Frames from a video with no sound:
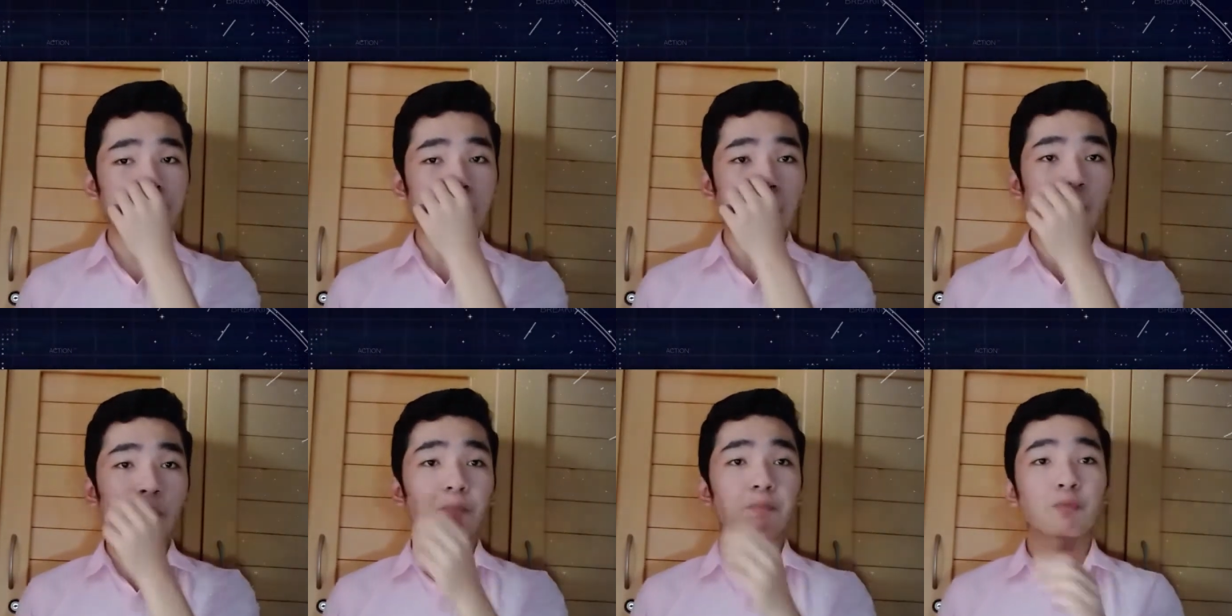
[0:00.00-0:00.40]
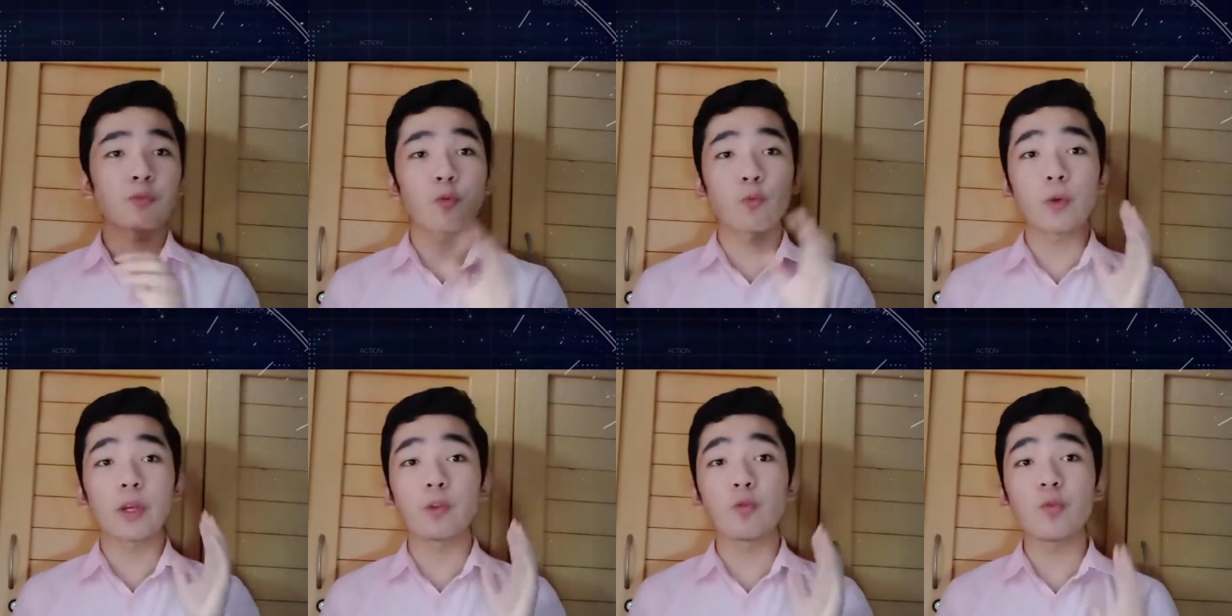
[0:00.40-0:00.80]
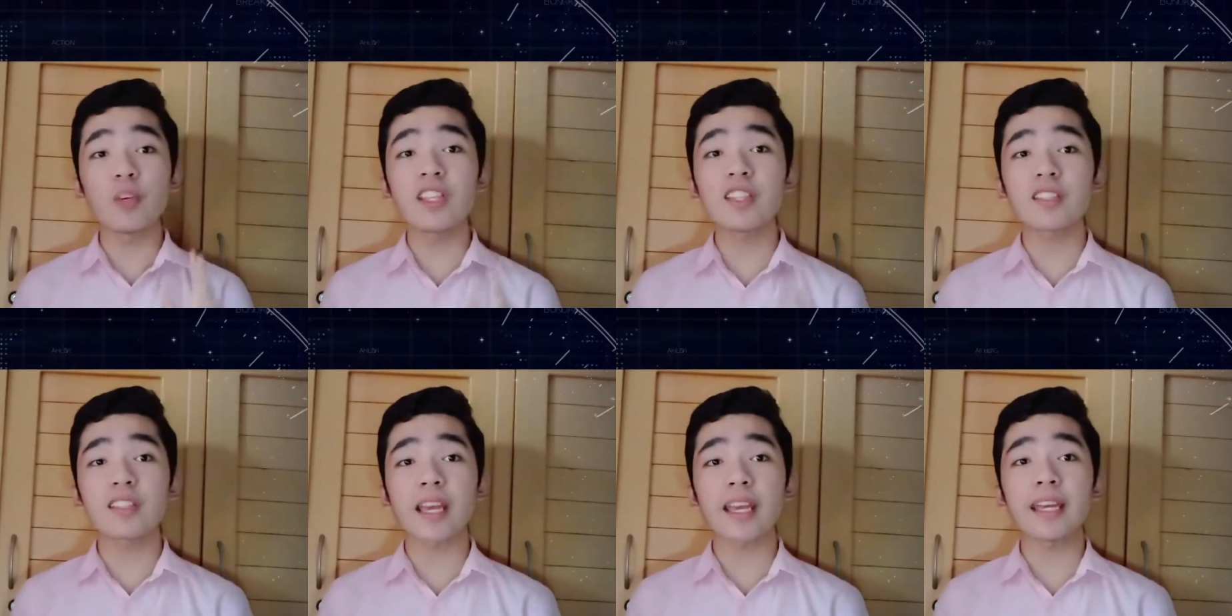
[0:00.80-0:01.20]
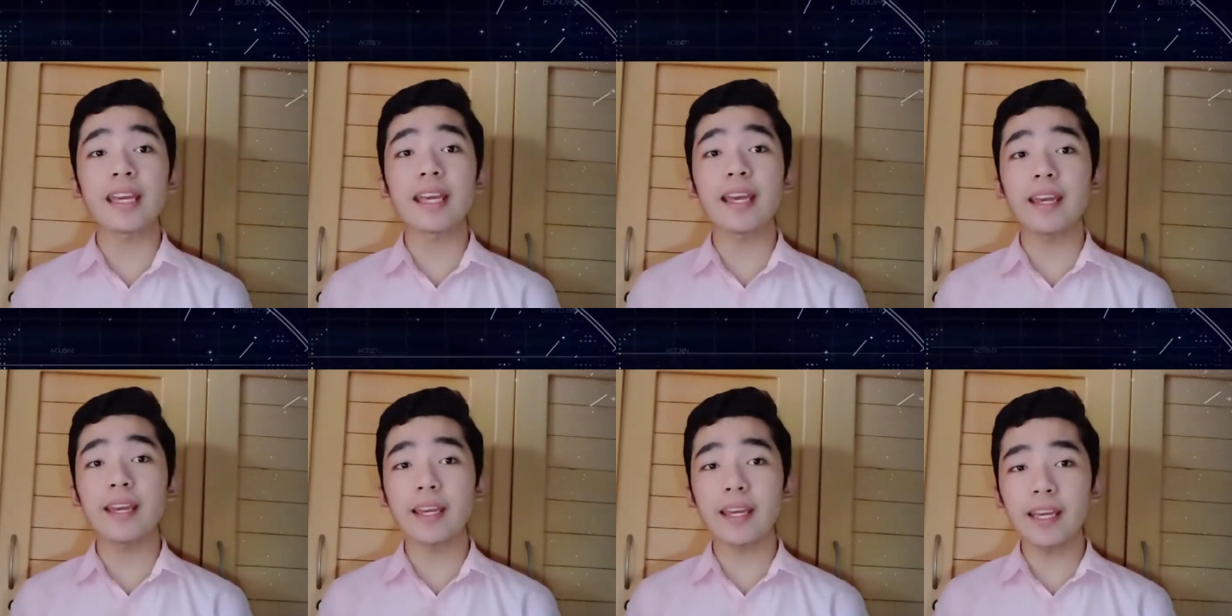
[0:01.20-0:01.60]
Now, when we
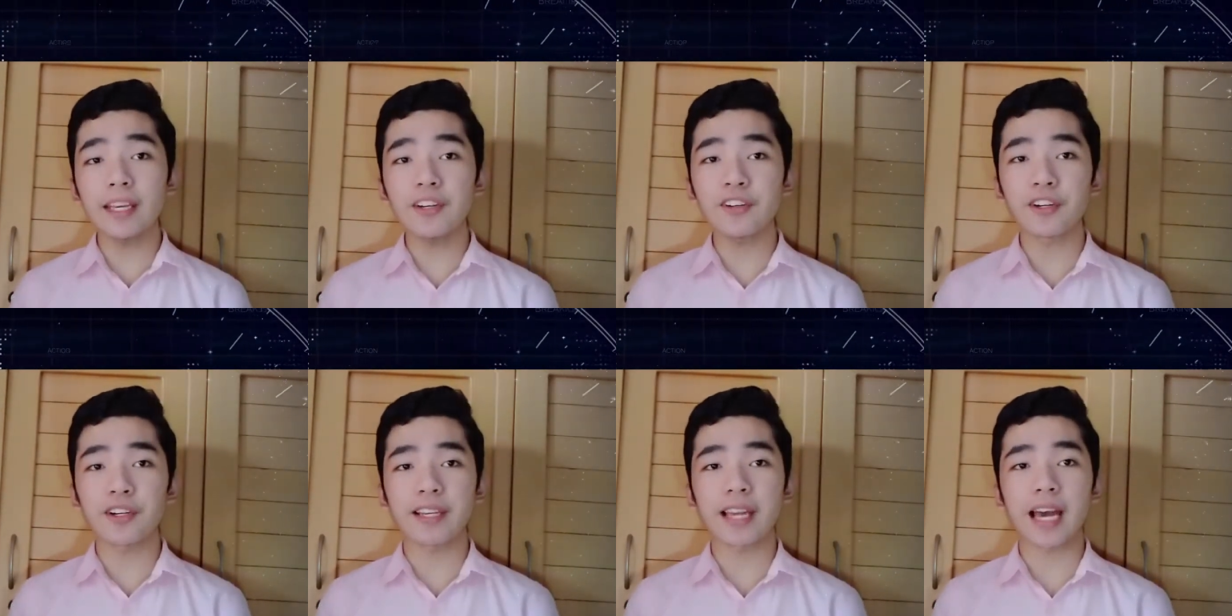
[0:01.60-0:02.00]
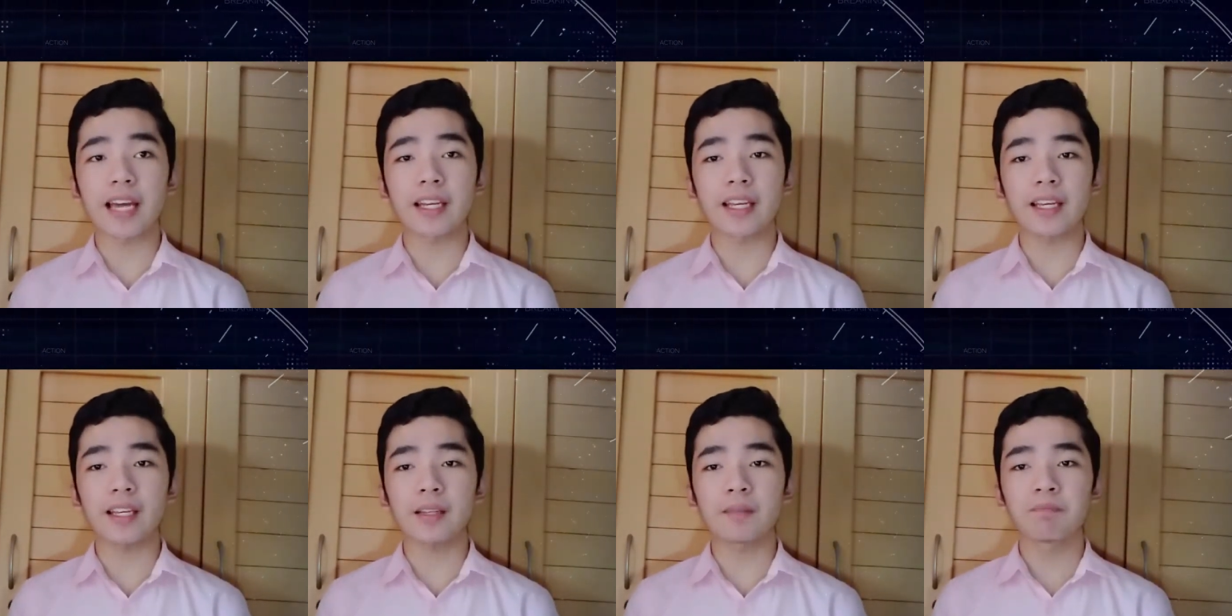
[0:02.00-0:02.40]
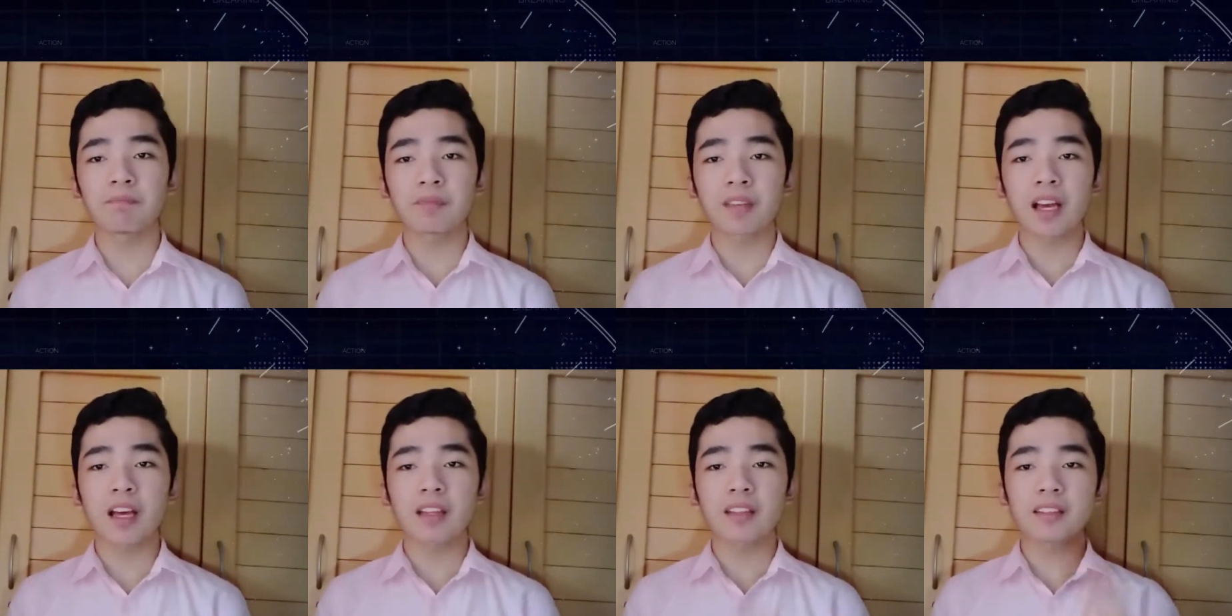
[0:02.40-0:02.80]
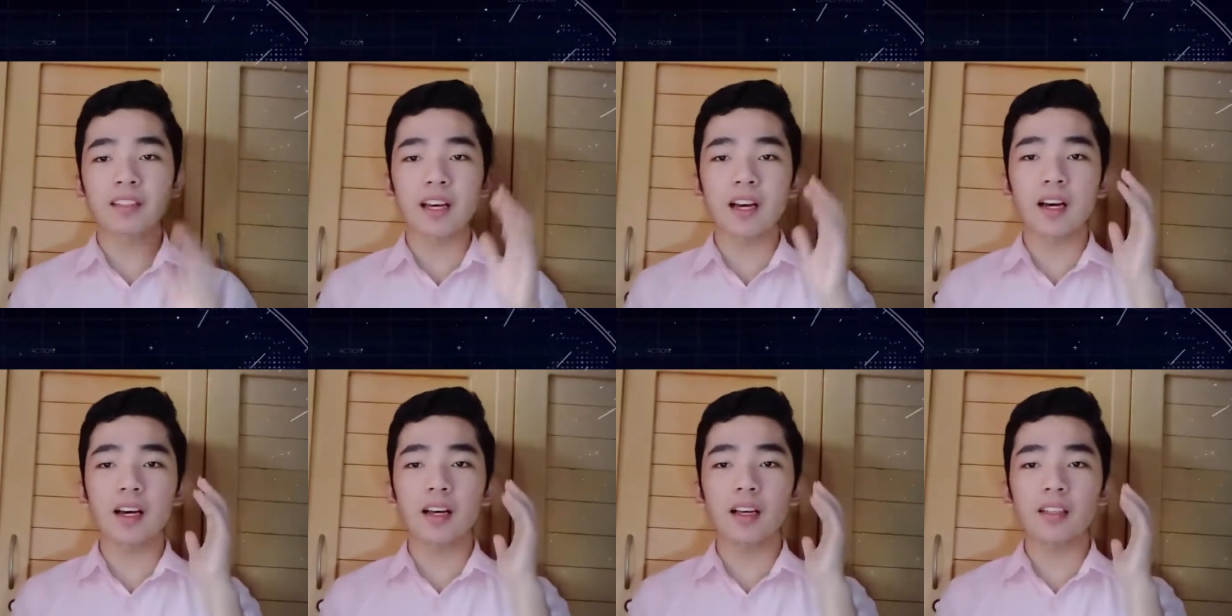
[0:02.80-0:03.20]
say inorganic,
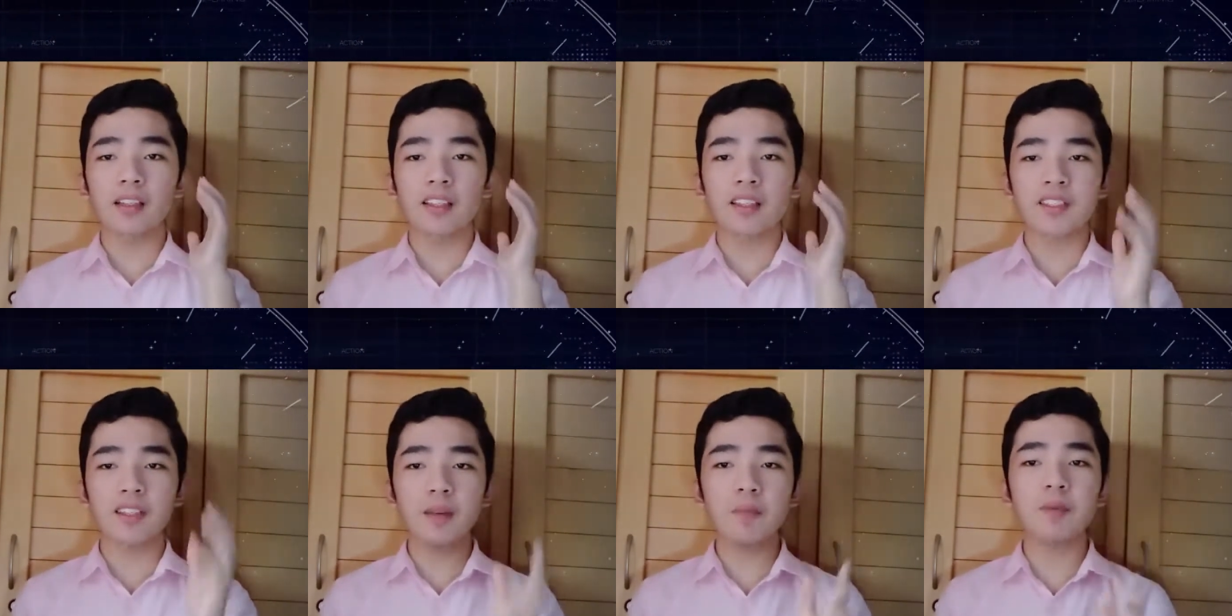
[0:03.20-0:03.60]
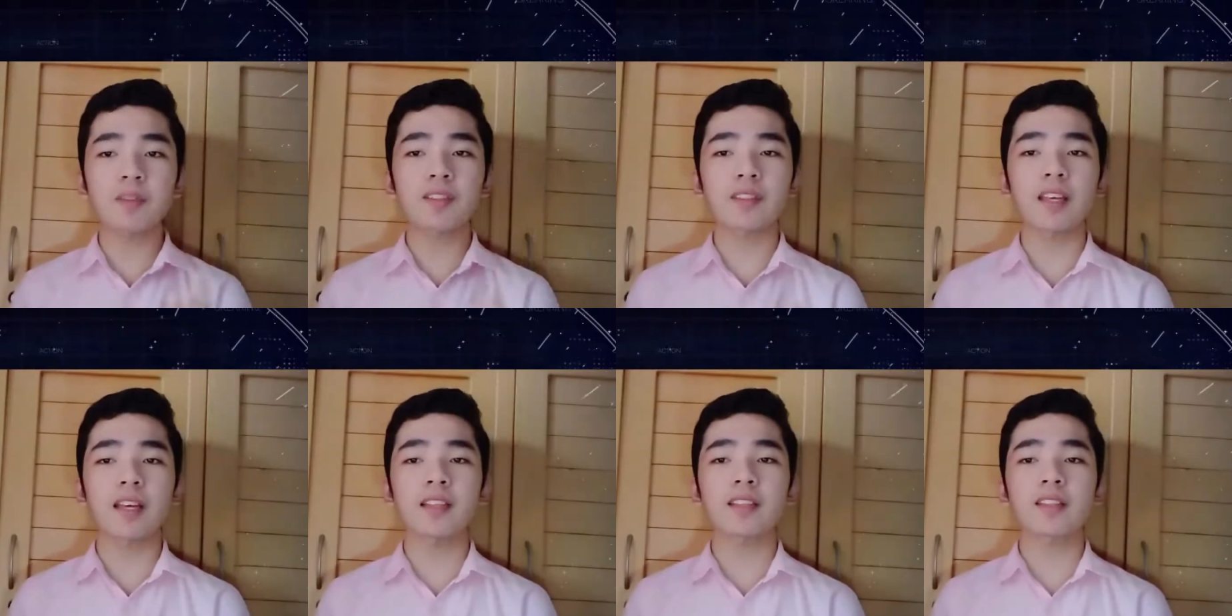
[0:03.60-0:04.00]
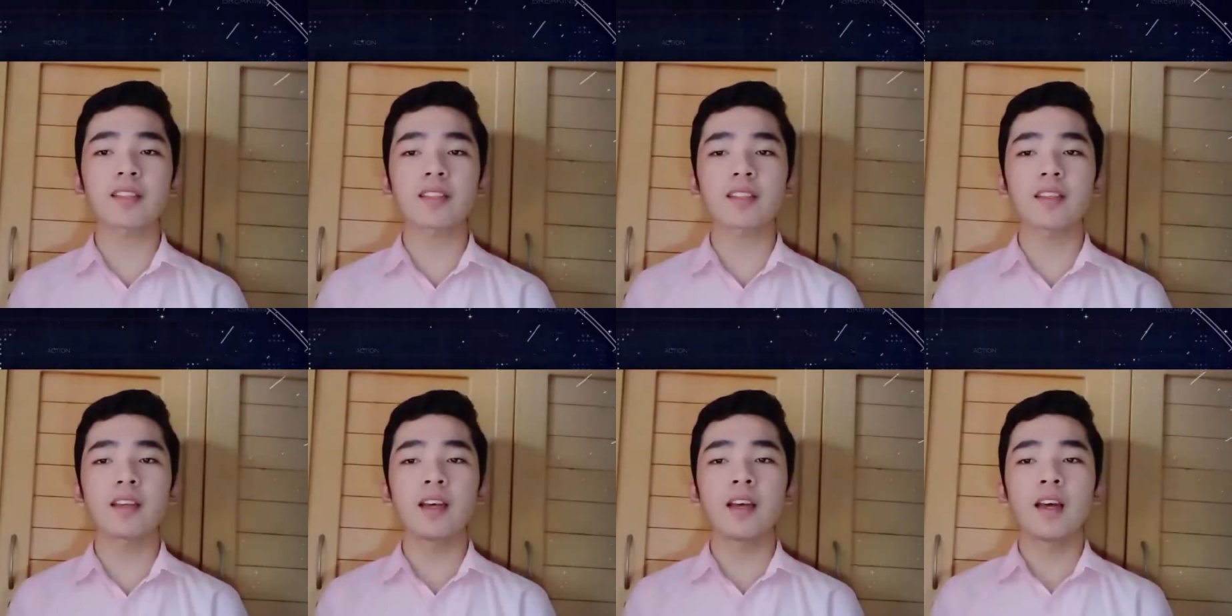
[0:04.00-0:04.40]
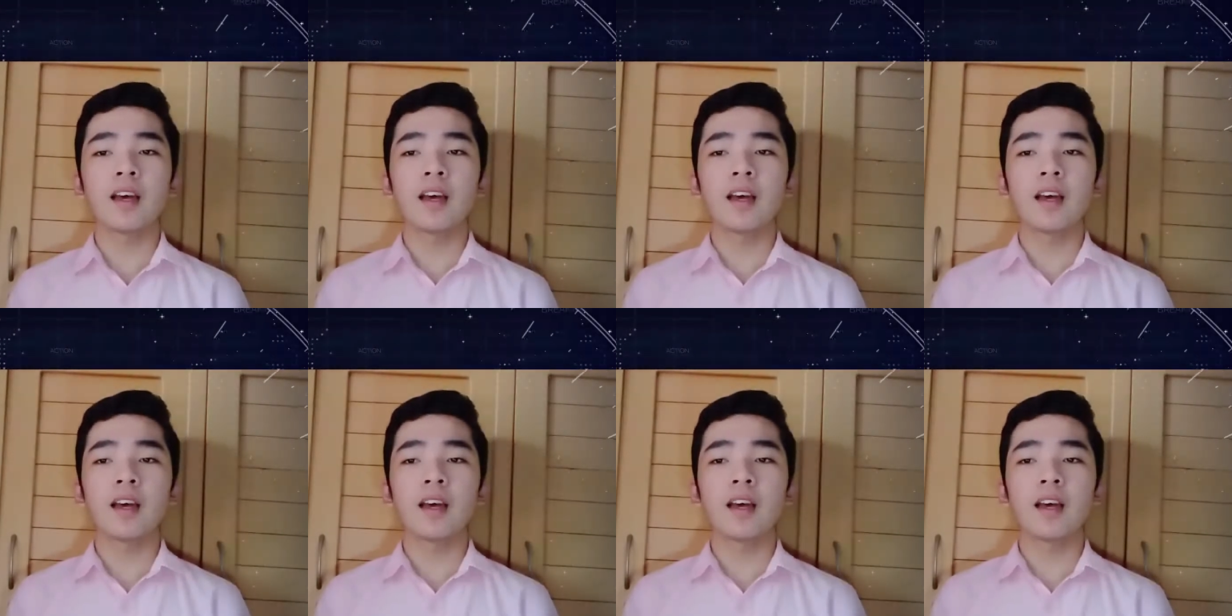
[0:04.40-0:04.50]
the substance